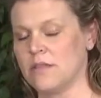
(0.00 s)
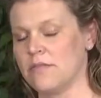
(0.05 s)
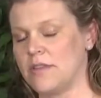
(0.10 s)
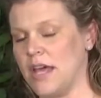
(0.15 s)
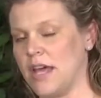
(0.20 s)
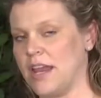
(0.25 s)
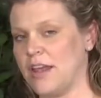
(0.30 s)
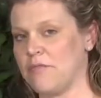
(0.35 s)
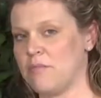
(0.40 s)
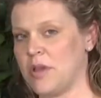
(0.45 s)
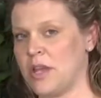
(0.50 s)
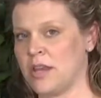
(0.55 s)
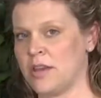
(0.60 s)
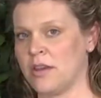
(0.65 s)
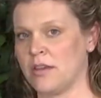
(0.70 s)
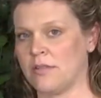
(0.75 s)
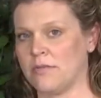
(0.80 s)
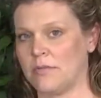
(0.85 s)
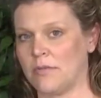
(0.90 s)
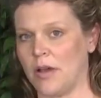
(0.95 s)
that have been
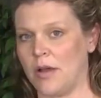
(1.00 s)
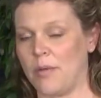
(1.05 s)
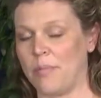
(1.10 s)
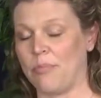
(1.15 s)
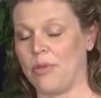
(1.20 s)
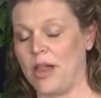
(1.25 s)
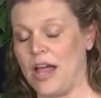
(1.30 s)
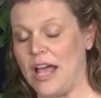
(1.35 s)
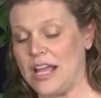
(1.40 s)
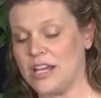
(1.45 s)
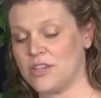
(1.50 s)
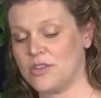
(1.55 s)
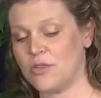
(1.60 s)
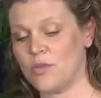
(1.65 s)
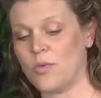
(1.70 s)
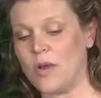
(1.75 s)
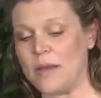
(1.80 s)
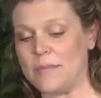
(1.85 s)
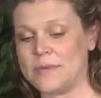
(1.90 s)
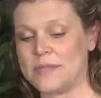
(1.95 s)
applied to the
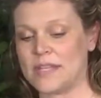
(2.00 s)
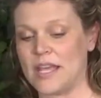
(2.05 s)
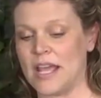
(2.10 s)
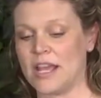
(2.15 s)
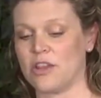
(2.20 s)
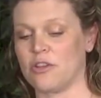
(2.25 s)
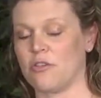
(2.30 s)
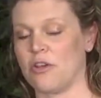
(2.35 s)
website,